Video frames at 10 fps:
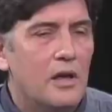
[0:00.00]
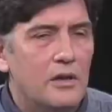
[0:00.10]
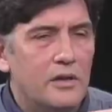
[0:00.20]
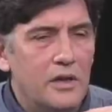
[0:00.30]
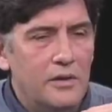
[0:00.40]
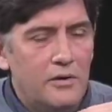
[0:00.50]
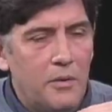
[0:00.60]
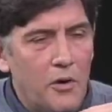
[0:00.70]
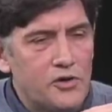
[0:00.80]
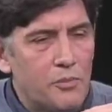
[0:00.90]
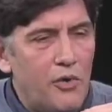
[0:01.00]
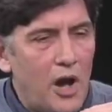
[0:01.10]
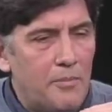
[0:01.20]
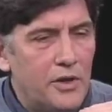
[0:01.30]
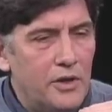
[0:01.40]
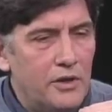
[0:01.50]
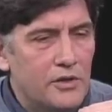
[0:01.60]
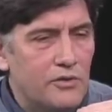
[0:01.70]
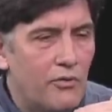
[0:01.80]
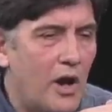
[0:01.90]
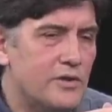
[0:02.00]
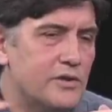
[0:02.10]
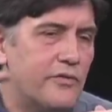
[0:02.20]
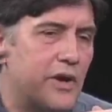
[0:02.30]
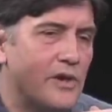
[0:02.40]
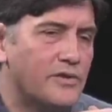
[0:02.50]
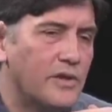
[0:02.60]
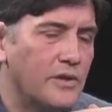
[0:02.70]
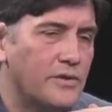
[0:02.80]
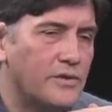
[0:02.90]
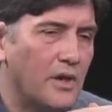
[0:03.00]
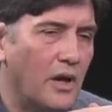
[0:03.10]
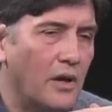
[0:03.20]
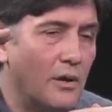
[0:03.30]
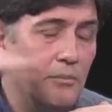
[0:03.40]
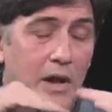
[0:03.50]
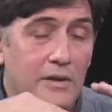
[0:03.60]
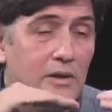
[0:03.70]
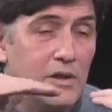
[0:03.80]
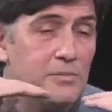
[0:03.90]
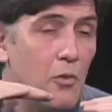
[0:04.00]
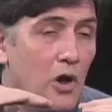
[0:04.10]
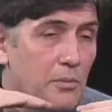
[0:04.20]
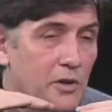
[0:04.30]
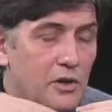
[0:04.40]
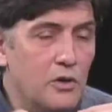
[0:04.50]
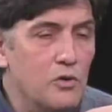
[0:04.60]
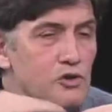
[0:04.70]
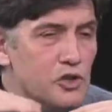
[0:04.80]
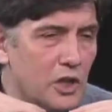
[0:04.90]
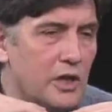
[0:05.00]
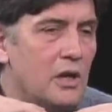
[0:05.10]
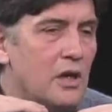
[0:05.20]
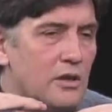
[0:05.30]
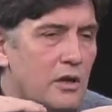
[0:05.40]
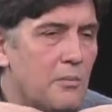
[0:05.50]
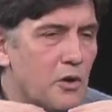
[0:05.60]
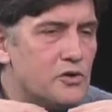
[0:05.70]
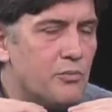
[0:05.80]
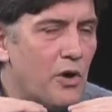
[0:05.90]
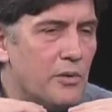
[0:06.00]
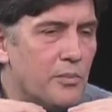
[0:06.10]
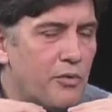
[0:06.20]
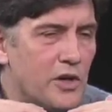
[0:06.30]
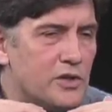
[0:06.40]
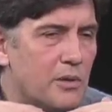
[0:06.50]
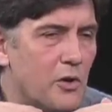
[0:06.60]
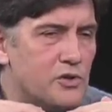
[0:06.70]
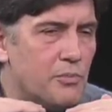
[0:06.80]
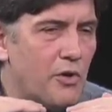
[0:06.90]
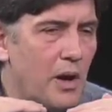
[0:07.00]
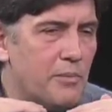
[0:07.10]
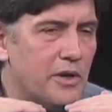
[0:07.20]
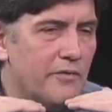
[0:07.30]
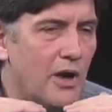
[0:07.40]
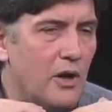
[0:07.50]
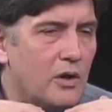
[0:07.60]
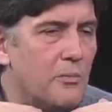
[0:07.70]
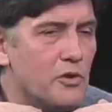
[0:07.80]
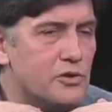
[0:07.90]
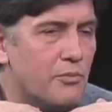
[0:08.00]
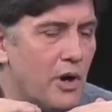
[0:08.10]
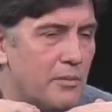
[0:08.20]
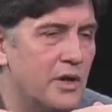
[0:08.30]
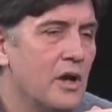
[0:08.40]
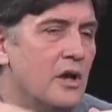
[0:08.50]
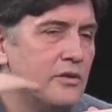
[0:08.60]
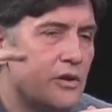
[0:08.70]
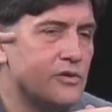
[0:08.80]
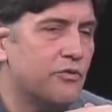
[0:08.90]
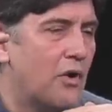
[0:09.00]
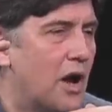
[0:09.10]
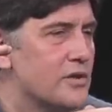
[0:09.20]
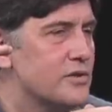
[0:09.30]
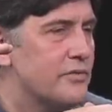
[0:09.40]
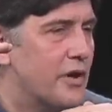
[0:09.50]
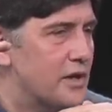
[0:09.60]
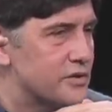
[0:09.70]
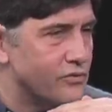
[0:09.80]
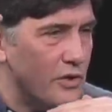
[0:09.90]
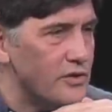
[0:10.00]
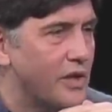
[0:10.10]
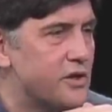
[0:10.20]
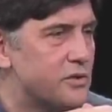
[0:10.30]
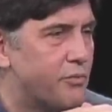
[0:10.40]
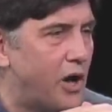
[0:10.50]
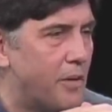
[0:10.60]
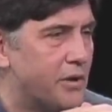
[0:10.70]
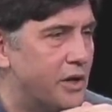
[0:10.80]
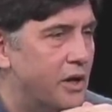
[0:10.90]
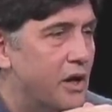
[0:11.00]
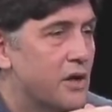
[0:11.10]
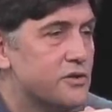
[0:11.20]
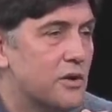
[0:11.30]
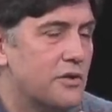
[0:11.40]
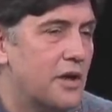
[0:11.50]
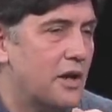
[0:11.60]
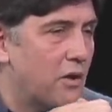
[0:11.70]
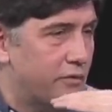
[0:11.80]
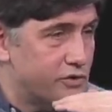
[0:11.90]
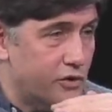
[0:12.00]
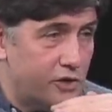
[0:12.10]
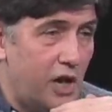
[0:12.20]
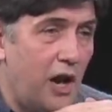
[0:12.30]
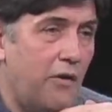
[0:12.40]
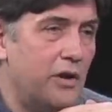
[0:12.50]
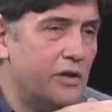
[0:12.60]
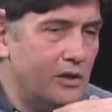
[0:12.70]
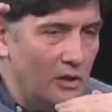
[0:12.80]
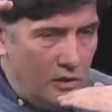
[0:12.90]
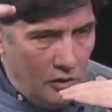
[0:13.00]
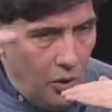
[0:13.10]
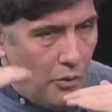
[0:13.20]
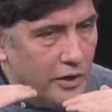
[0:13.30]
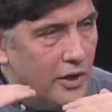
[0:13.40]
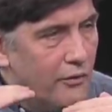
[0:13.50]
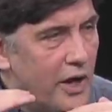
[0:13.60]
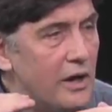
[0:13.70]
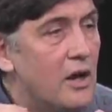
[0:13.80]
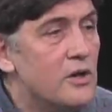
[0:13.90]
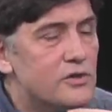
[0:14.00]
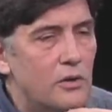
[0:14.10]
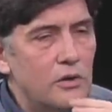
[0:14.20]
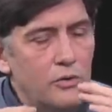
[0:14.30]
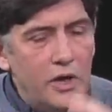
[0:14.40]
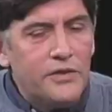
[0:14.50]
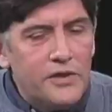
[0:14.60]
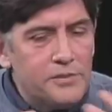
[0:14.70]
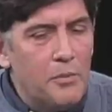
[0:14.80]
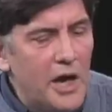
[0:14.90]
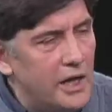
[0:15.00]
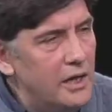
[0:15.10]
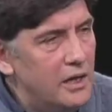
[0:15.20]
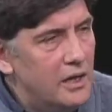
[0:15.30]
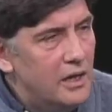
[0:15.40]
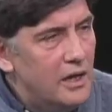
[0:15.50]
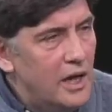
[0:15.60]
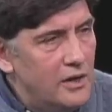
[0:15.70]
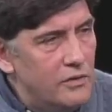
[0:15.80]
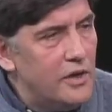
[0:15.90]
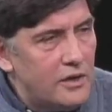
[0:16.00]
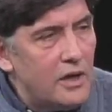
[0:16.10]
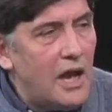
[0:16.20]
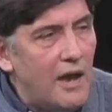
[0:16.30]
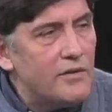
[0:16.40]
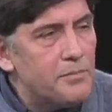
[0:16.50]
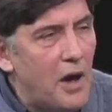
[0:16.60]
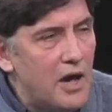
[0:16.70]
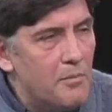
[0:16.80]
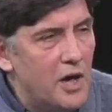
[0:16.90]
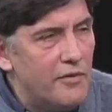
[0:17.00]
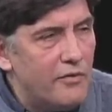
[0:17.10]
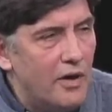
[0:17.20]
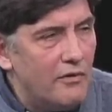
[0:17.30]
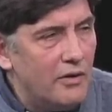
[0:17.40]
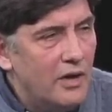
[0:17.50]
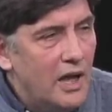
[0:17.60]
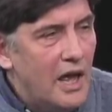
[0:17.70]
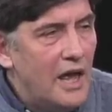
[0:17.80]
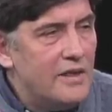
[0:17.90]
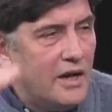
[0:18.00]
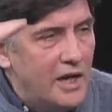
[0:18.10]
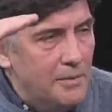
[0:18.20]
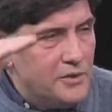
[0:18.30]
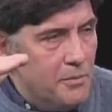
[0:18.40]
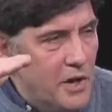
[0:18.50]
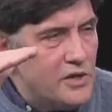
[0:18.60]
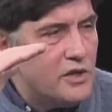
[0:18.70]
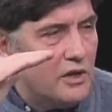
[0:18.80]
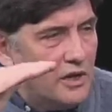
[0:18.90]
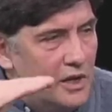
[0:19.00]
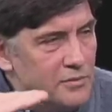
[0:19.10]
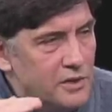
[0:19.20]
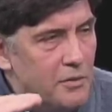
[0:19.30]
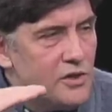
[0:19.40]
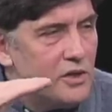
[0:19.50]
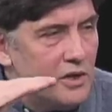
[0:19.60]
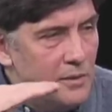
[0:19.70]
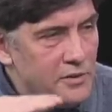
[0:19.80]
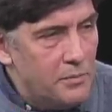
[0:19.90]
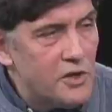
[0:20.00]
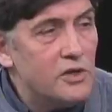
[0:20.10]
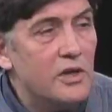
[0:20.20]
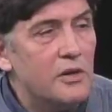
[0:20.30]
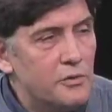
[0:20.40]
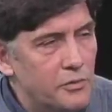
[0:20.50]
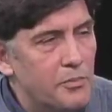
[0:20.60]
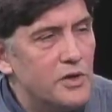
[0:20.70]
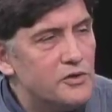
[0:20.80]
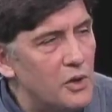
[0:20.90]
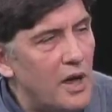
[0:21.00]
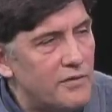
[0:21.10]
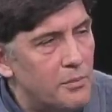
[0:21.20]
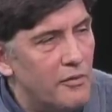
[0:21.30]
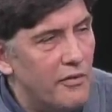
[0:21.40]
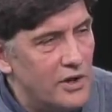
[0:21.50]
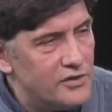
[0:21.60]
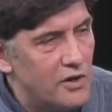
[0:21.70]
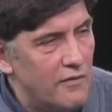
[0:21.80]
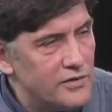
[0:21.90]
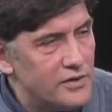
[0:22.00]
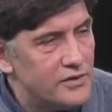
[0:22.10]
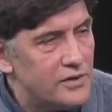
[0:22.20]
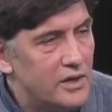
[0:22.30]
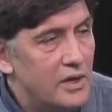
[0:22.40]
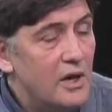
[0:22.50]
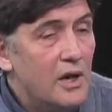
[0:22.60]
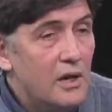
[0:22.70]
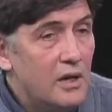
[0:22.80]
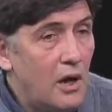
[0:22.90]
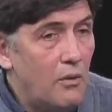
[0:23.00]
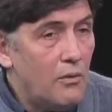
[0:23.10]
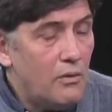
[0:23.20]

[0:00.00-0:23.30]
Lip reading: the commercial property doesn't rise as fast as, you know, not in this market, but usually the price of commercial property and the value of commercial property doesn't rise as fast as residential property. So then they go for certiorari, and then you're lowering their rate. So you get this money, and you think you're going to have this pot of money forever, and then it keeps diminishing and keeps diminishing and keeps diminishing, but you still have to provide services. Now,